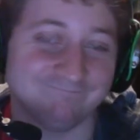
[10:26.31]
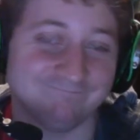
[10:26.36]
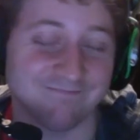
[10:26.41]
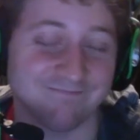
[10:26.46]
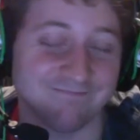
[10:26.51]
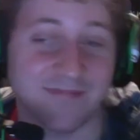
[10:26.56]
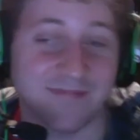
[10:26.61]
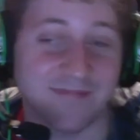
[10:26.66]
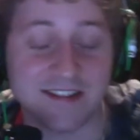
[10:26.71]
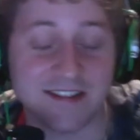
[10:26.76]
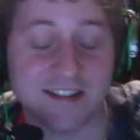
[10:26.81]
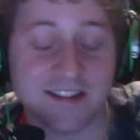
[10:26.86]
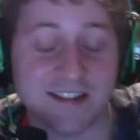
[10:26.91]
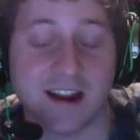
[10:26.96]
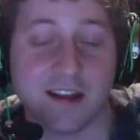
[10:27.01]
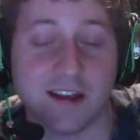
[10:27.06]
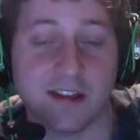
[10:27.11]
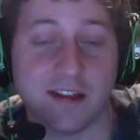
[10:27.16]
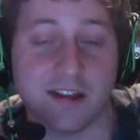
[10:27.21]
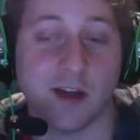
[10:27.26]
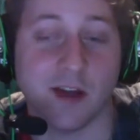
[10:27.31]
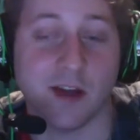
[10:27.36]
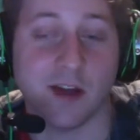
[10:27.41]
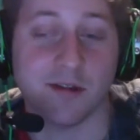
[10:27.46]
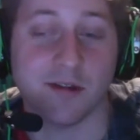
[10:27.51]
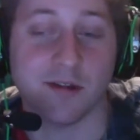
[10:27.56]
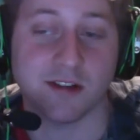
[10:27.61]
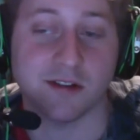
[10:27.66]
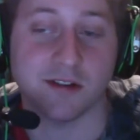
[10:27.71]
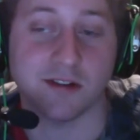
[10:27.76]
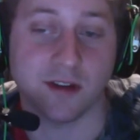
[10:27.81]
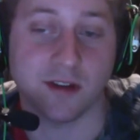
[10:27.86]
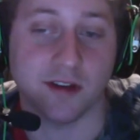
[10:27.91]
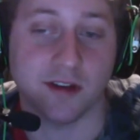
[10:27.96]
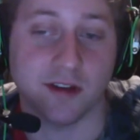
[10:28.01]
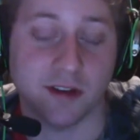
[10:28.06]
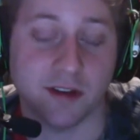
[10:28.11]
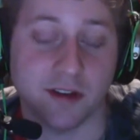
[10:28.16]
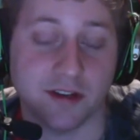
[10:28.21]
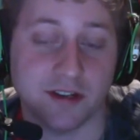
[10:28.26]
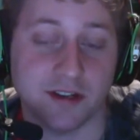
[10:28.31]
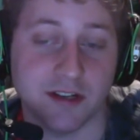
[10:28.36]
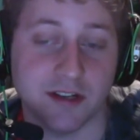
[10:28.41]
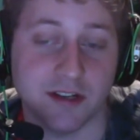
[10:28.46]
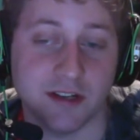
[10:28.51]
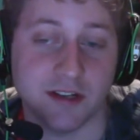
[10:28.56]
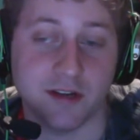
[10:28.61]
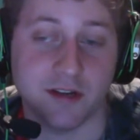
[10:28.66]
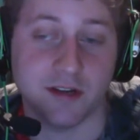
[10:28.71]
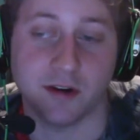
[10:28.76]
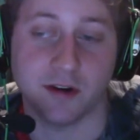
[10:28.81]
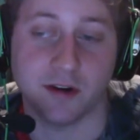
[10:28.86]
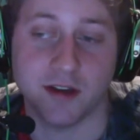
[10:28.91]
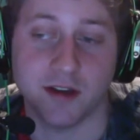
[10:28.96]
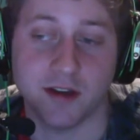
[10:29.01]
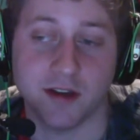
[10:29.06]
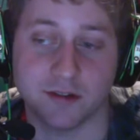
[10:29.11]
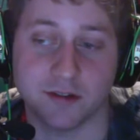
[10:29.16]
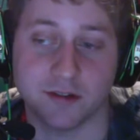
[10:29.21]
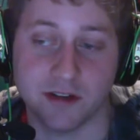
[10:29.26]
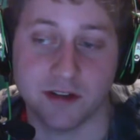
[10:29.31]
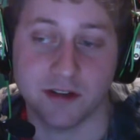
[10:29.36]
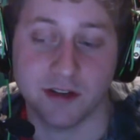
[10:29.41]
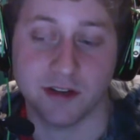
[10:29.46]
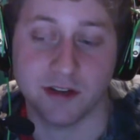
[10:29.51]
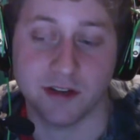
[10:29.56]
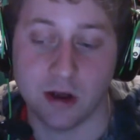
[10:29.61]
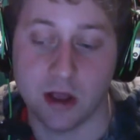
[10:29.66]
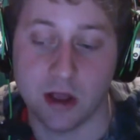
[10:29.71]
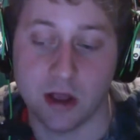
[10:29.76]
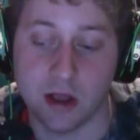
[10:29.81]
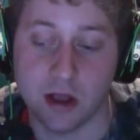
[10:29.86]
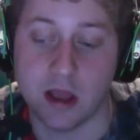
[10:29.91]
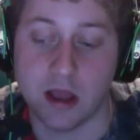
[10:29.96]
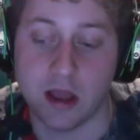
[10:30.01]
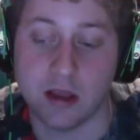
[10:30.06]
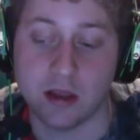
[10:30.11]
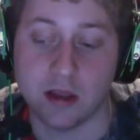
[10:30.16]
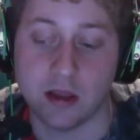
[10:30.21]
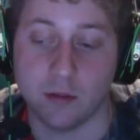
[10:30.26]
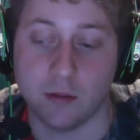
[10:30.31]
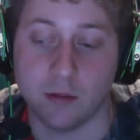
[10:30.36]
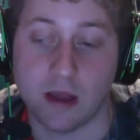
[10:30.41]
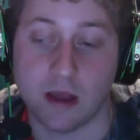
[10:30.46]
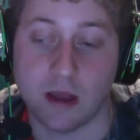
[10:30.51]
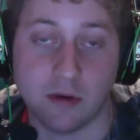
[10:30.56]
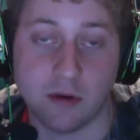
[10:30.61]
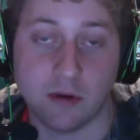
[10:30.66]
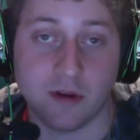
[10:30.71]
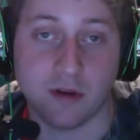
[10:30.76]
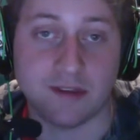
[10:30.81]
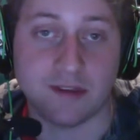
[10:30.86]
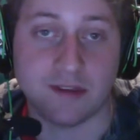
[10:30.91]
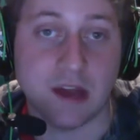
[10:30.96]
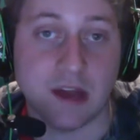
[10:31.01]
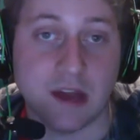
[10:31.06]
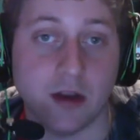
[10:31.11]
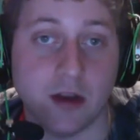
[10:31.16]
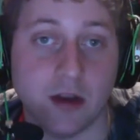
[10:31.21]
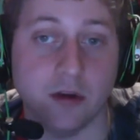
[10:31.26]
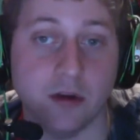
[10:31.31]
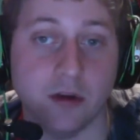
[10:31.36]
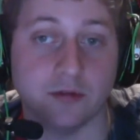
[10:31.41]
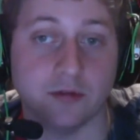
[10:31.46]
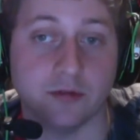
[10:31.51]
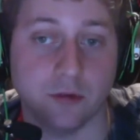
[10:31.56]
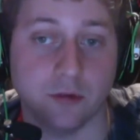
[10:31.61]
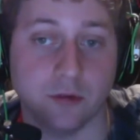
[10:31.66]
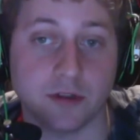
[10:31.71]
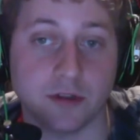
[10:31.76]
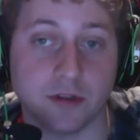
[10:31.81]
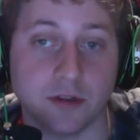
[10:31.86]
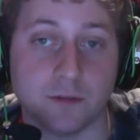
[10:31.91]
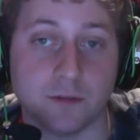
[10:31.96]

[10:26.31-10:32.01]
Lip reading: that's the kind of thing I would tell a GT organizer or a TO. My opponent did not know his rules.